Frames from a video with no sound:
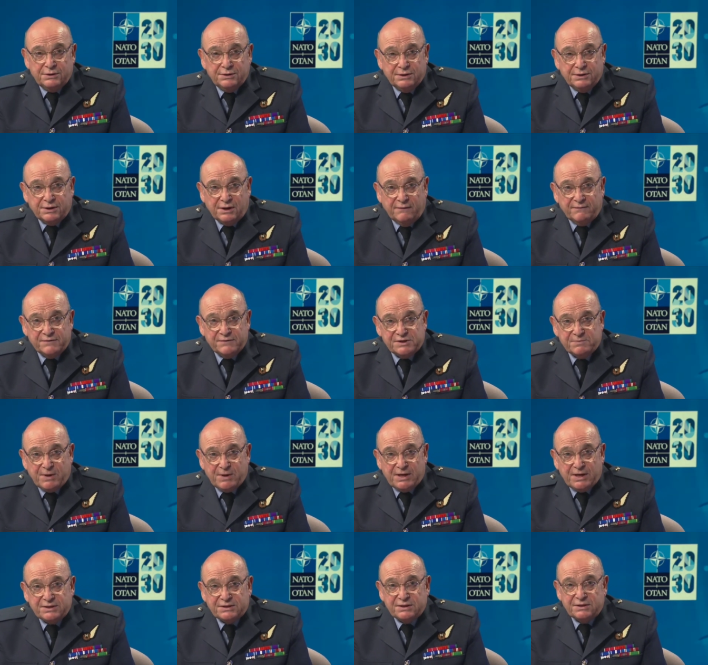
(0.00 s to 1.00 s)
that govern
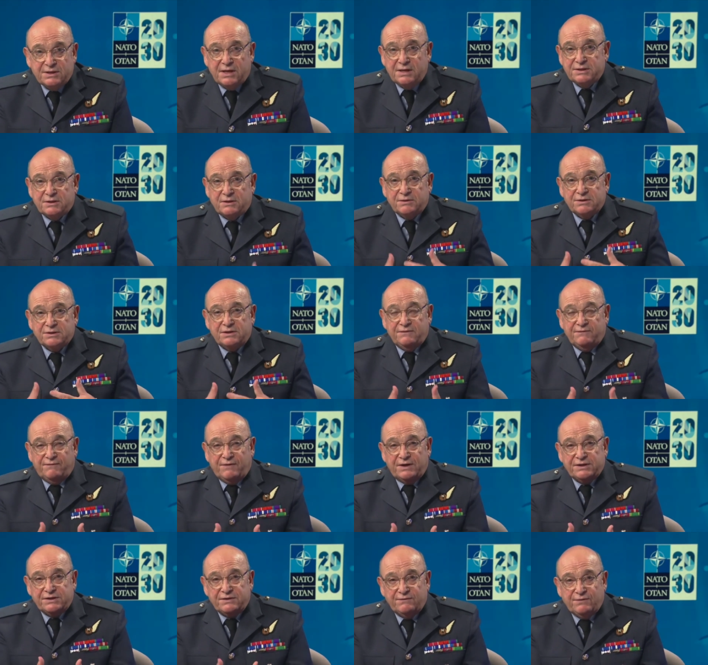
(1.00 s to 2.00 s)
space, and NATO as a
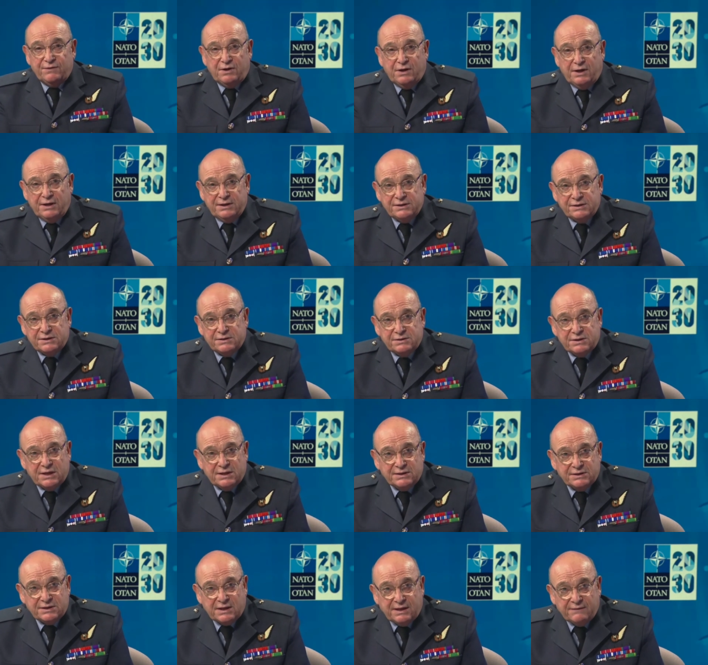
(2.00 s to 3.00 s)
defensive alliance
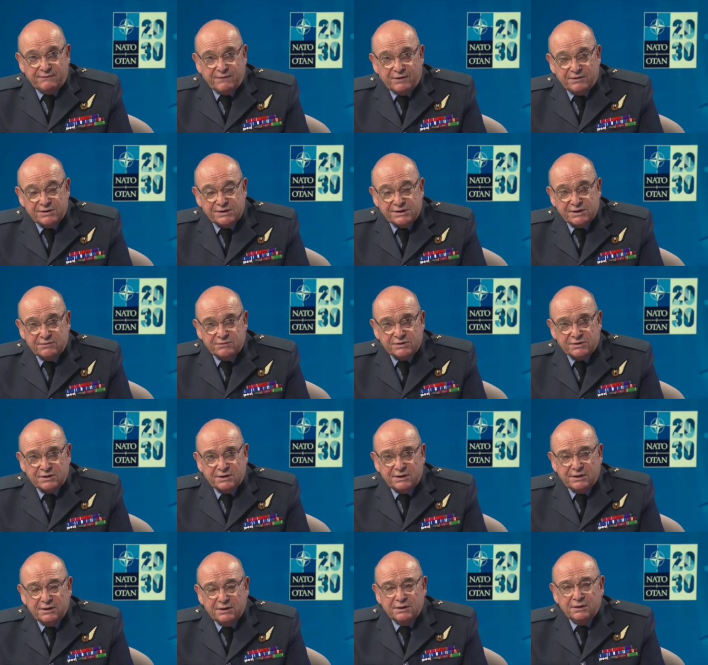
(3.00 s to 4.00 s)
takes that very seriously.